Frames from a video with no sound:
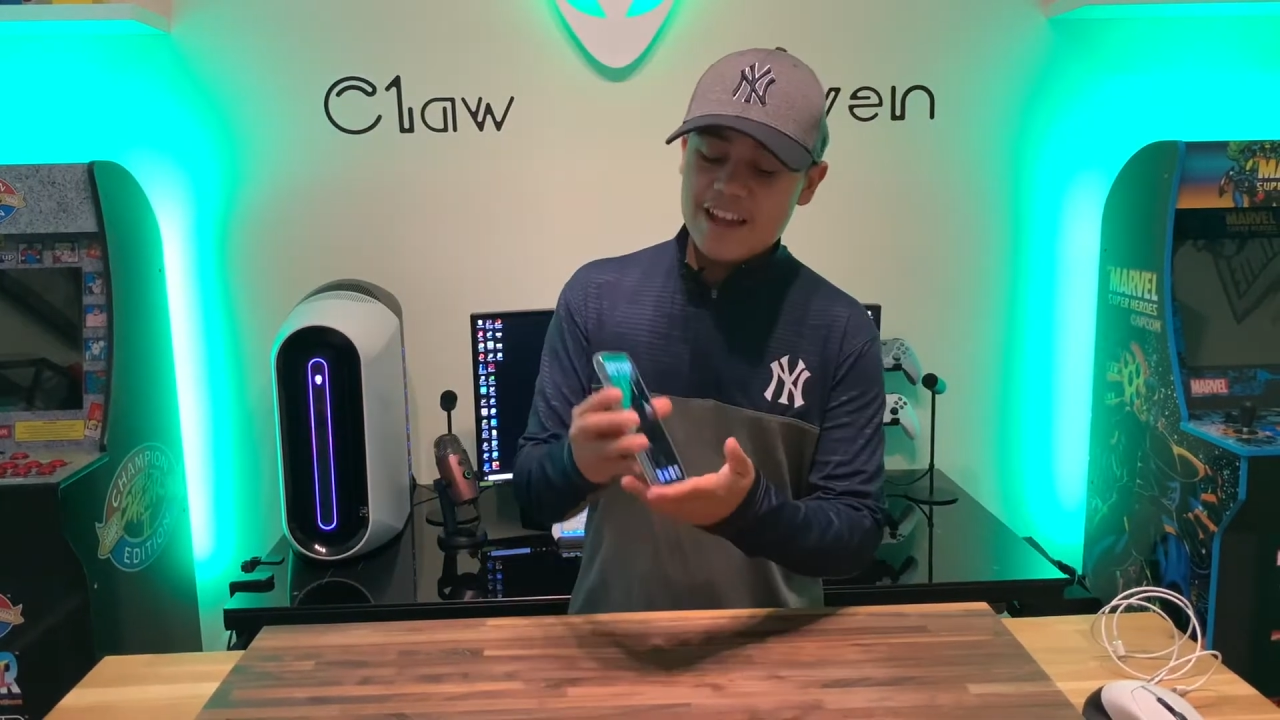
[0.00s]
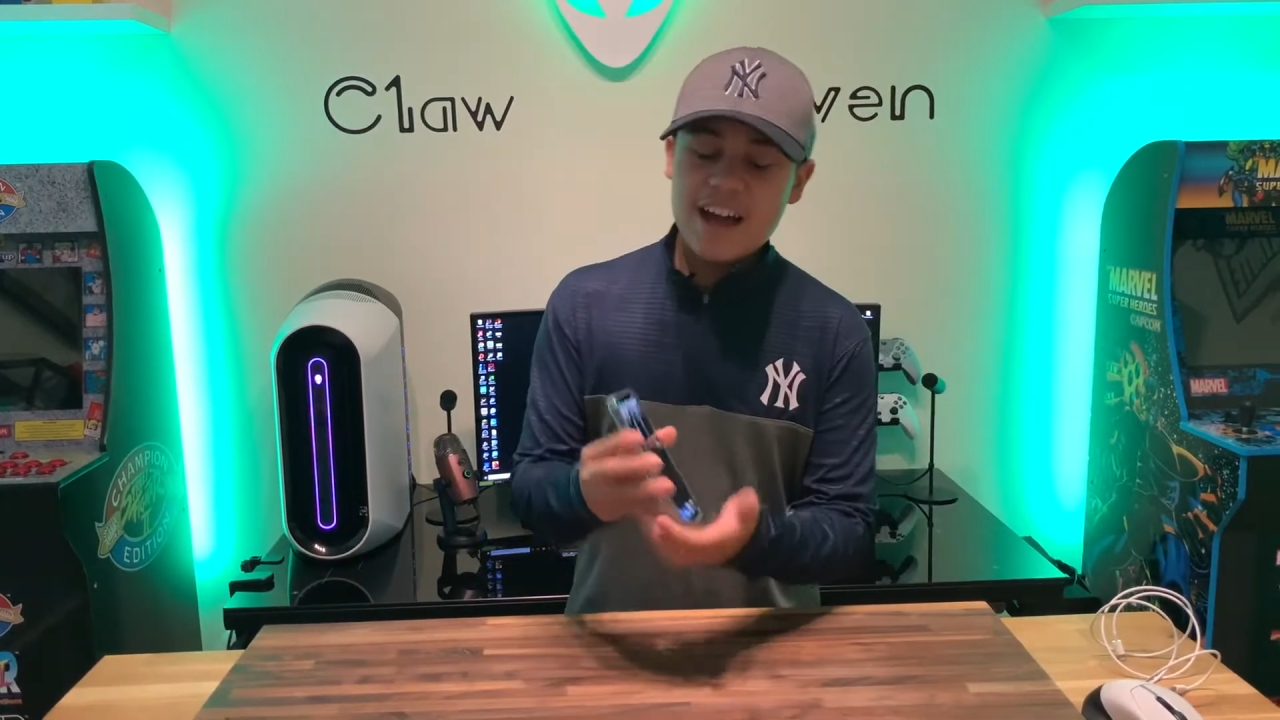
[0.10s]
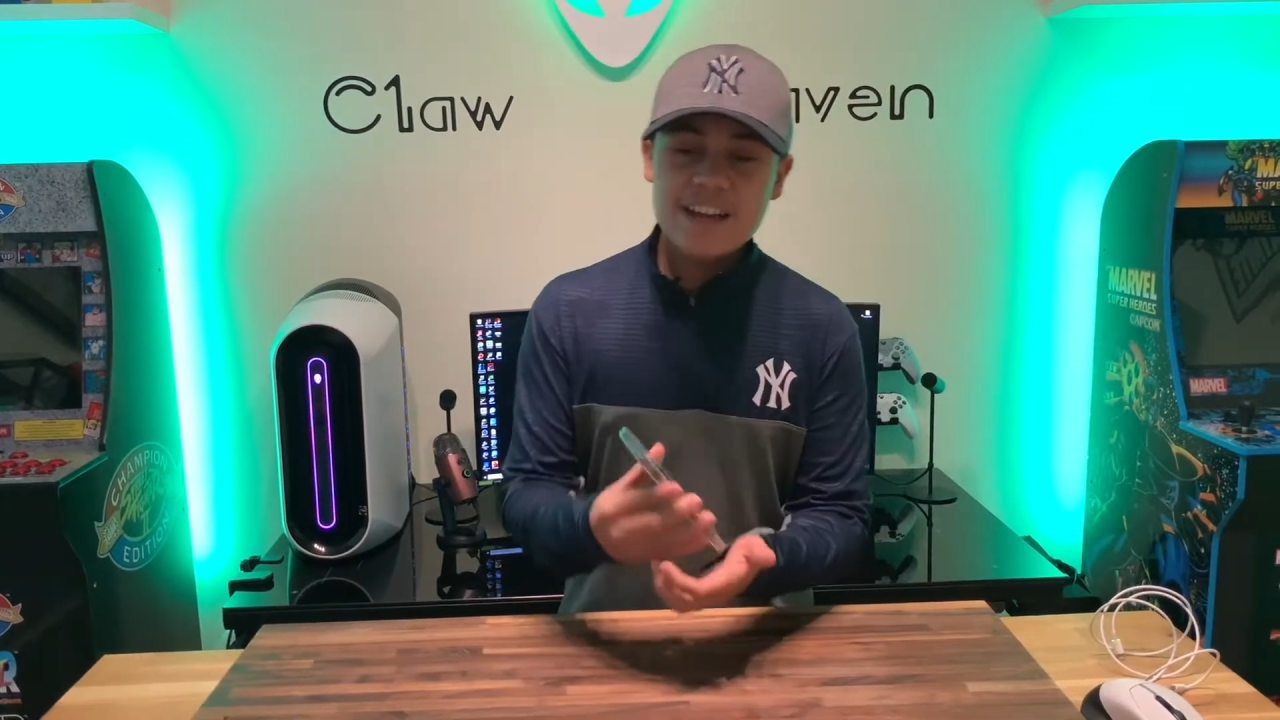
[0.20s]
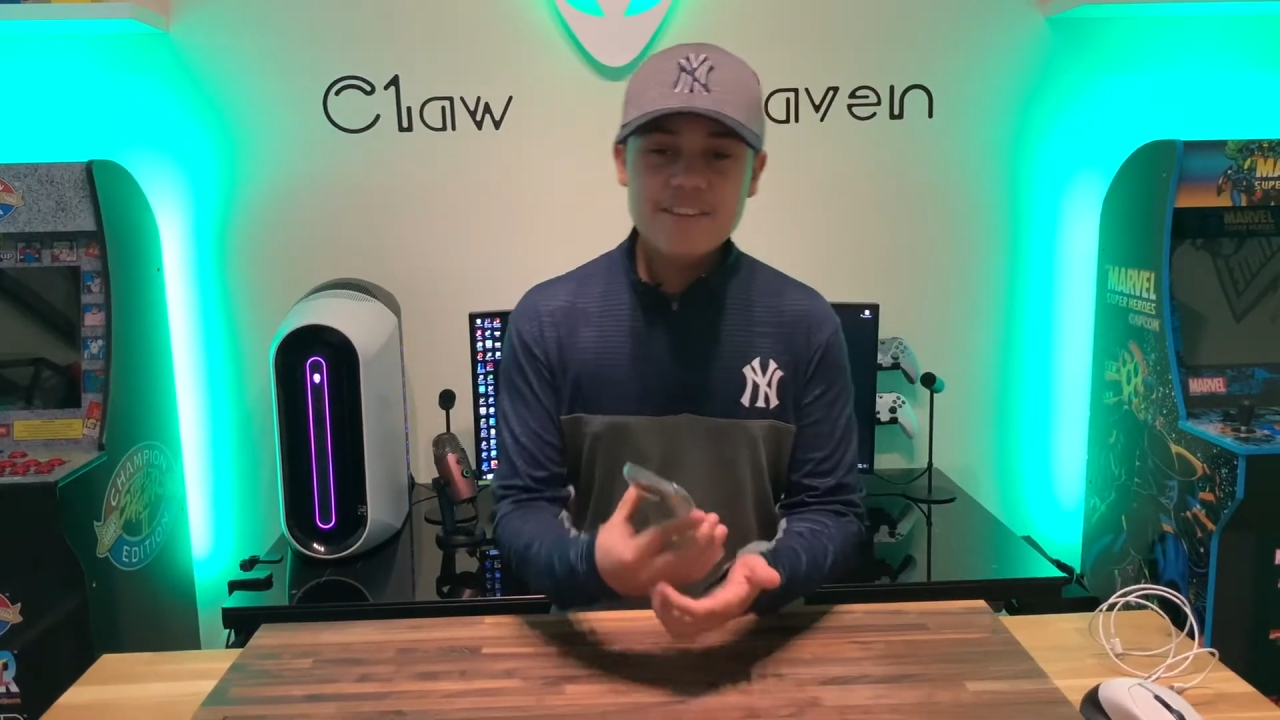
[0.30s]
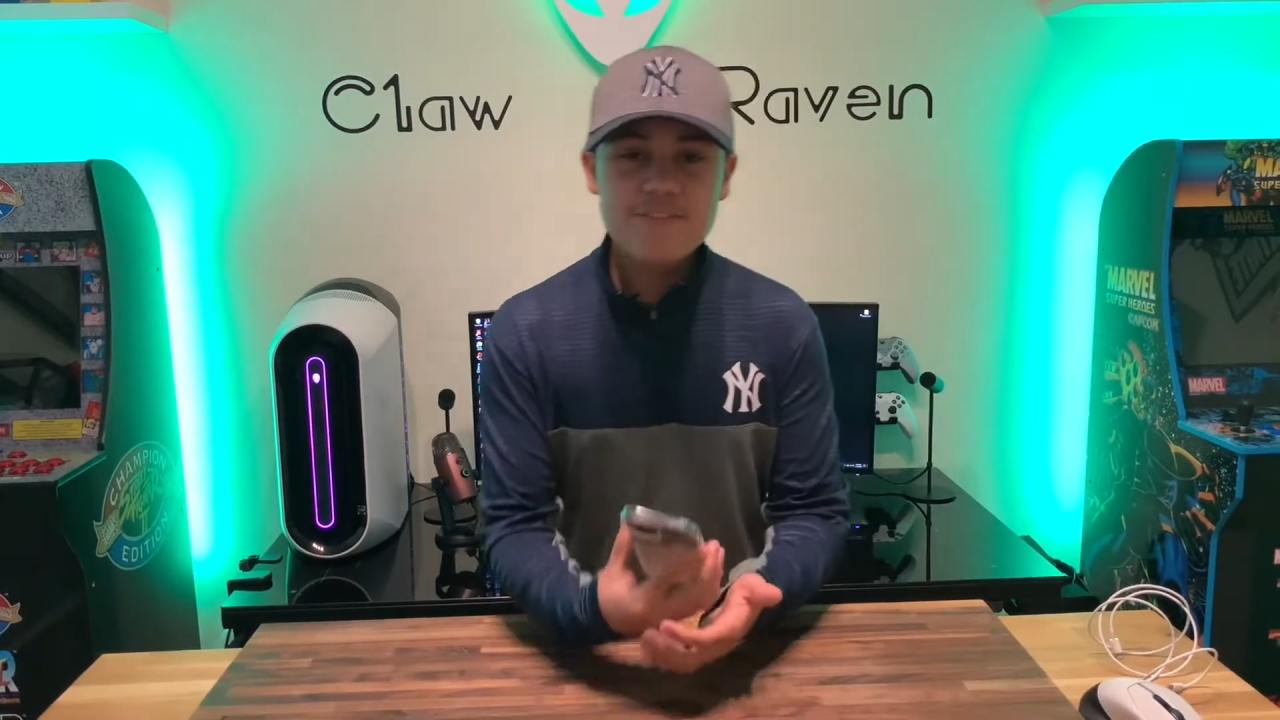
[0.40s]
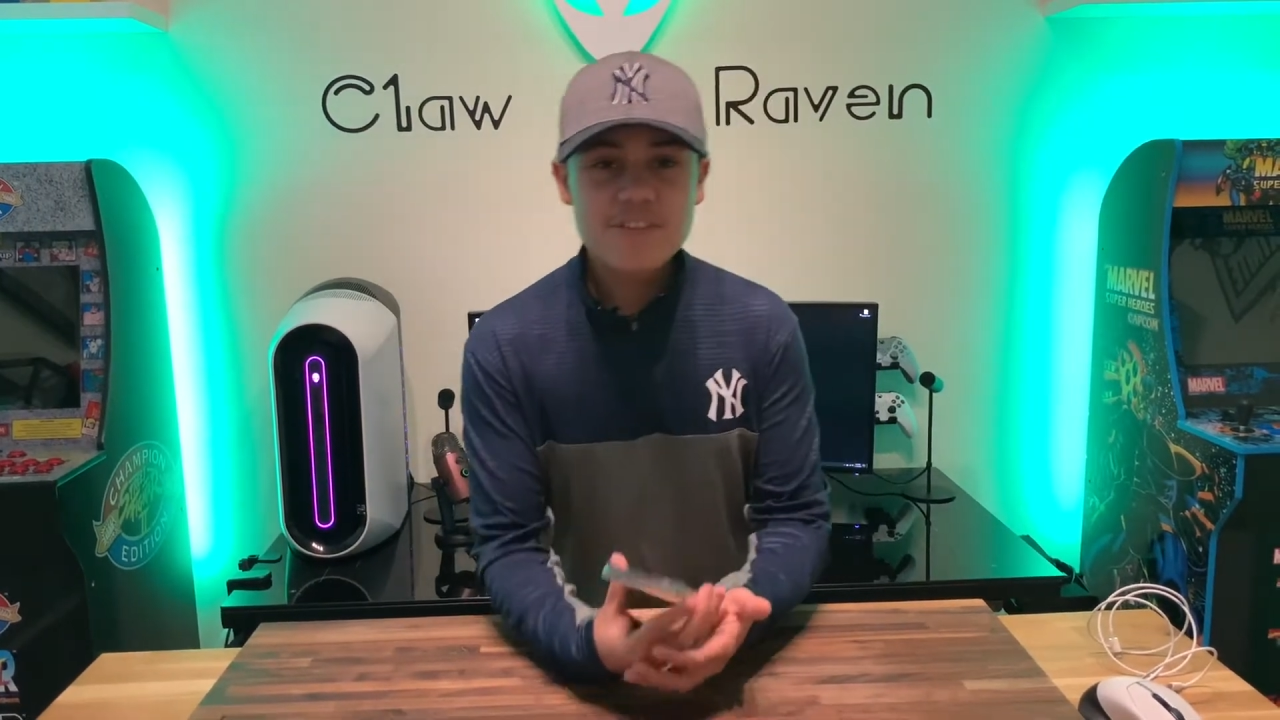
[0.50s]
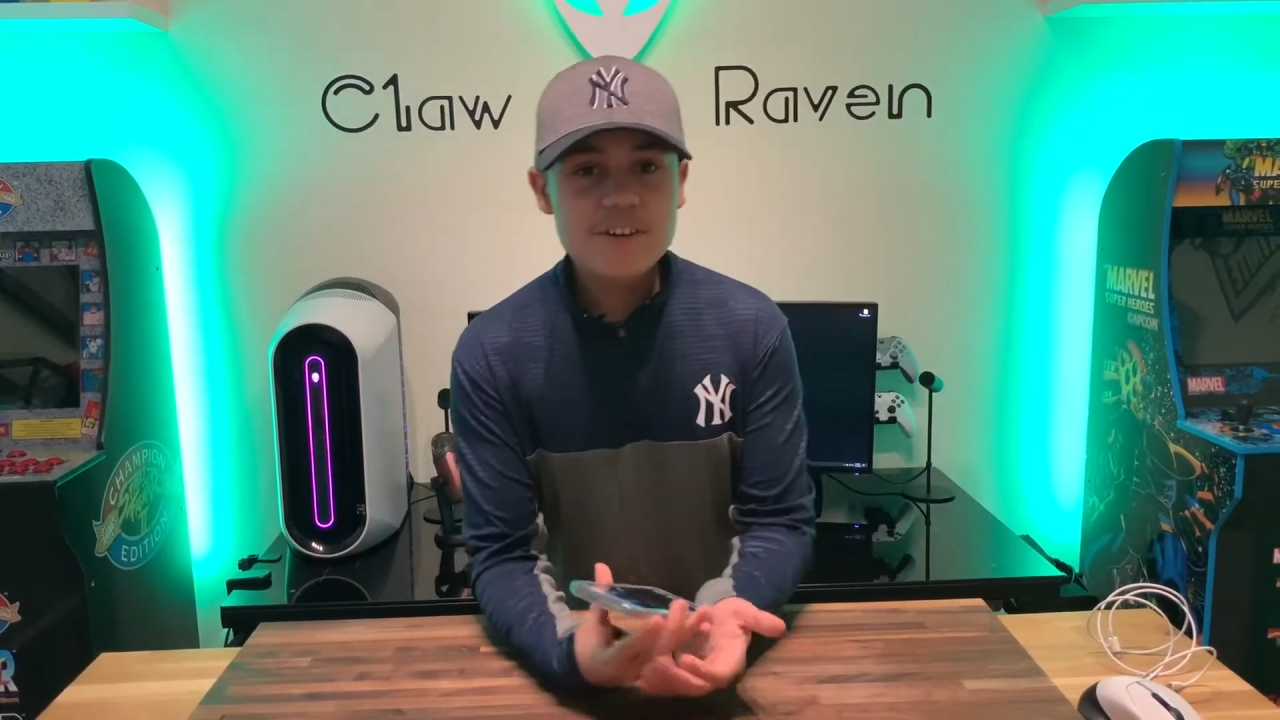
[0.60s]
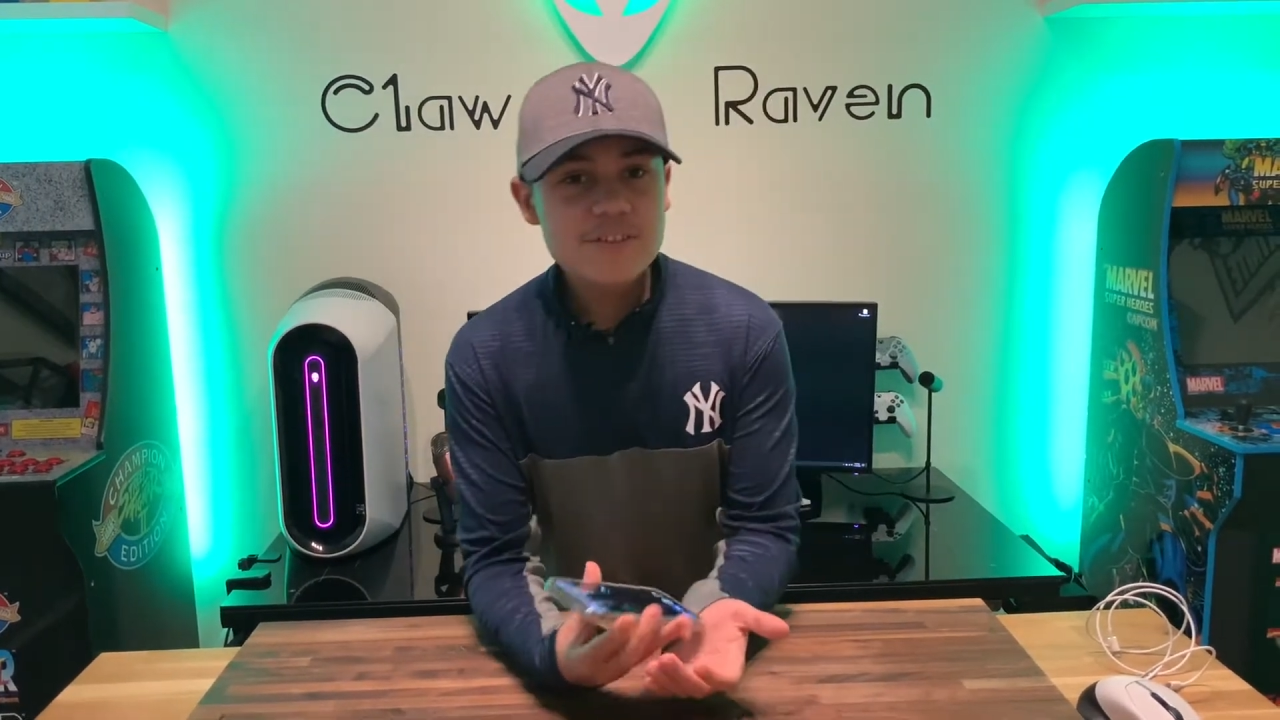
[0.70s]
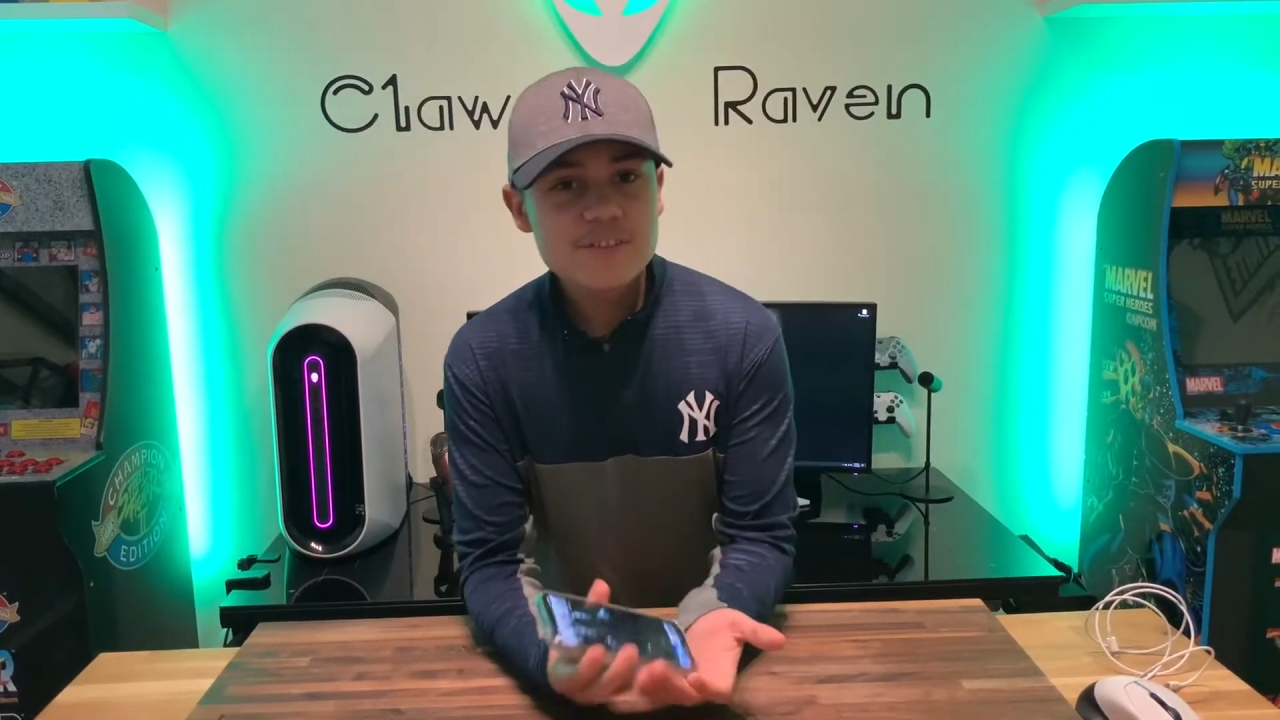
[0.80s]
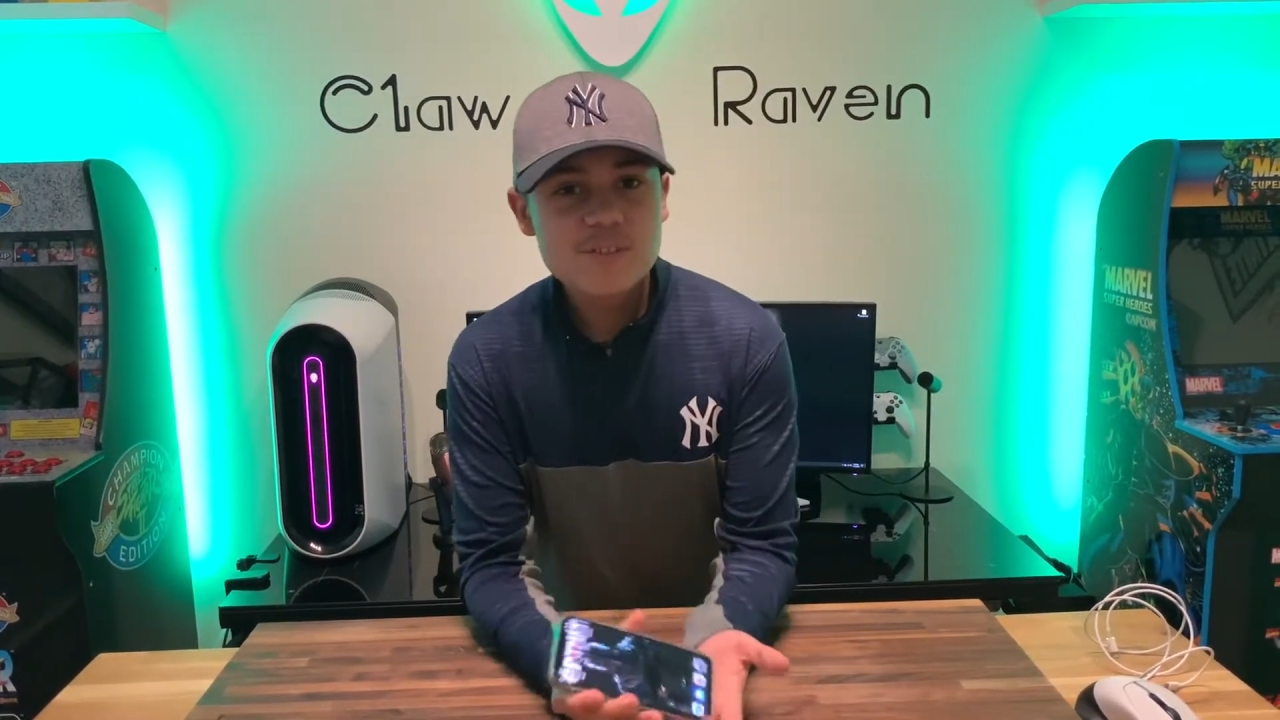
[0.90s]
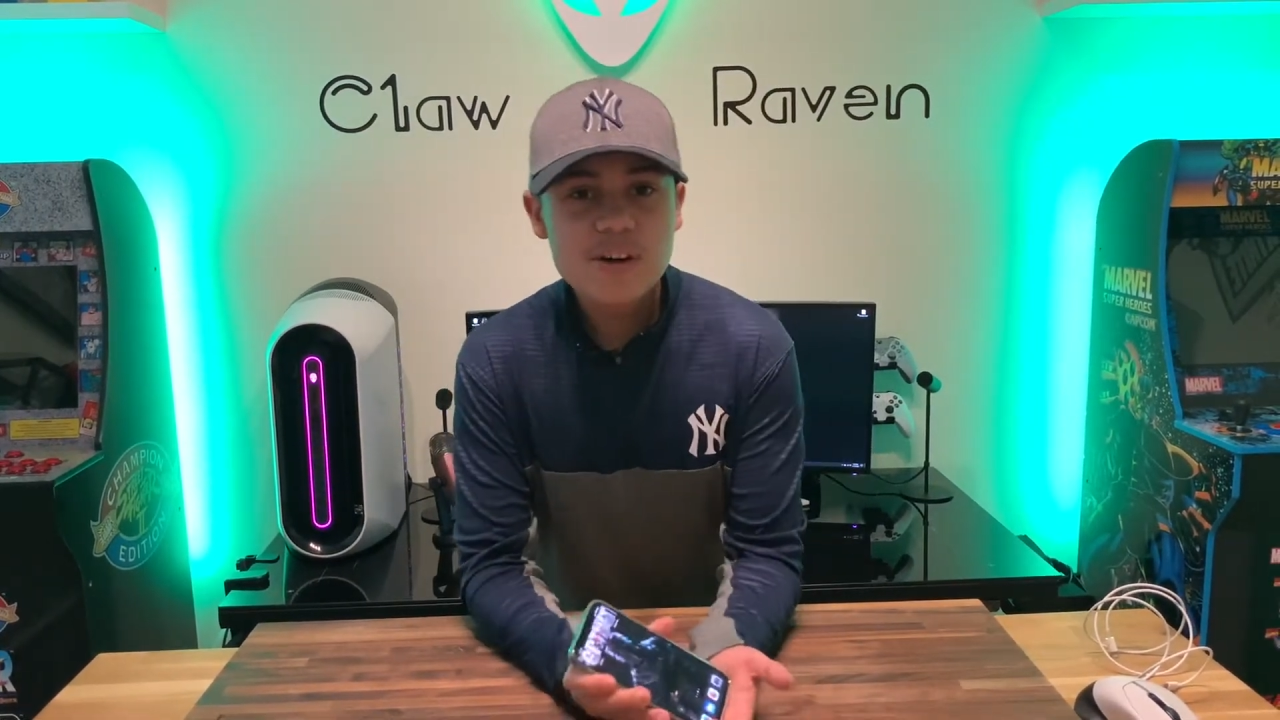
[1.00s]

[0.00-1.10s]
The iPhone